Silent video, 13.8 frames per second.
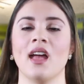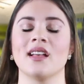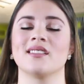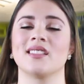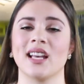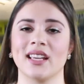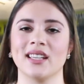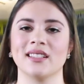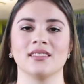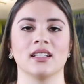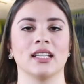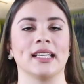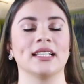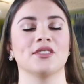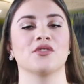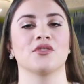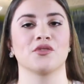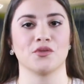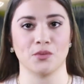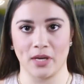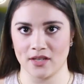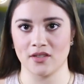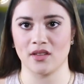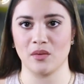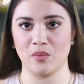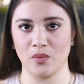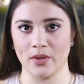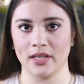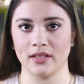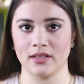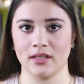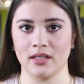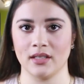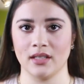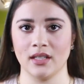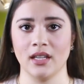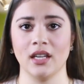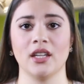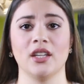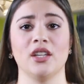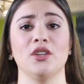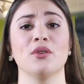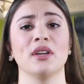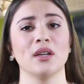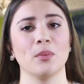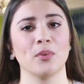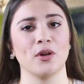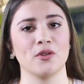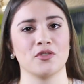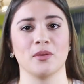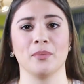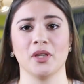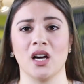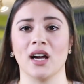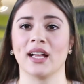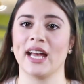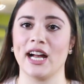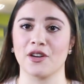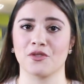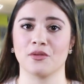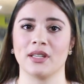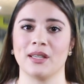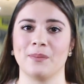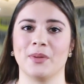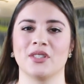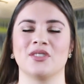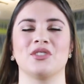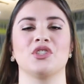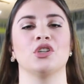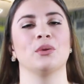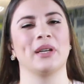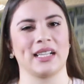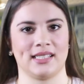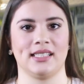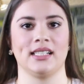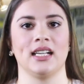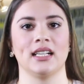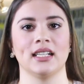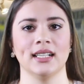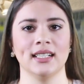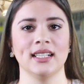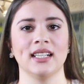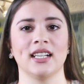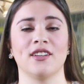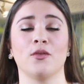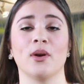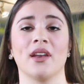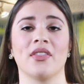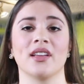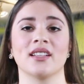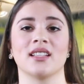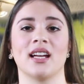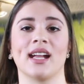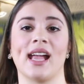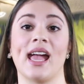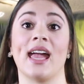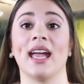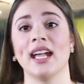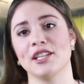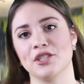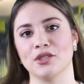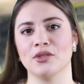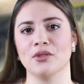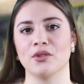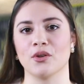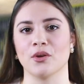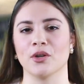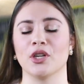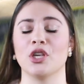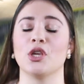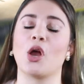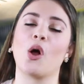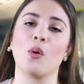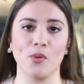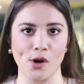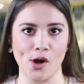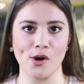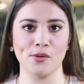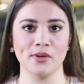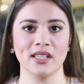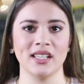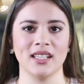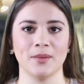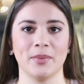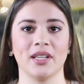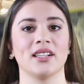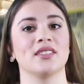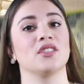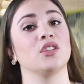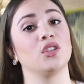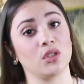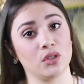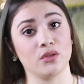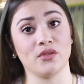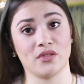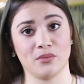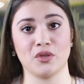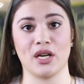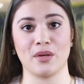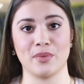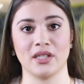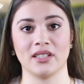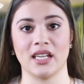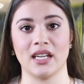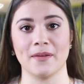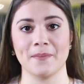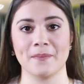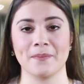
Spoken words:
Second, get straight to the point. You can approach a blog casually, but to an extent. Avoid things like, hey dude, or yo bro, because you'll lose some credibility.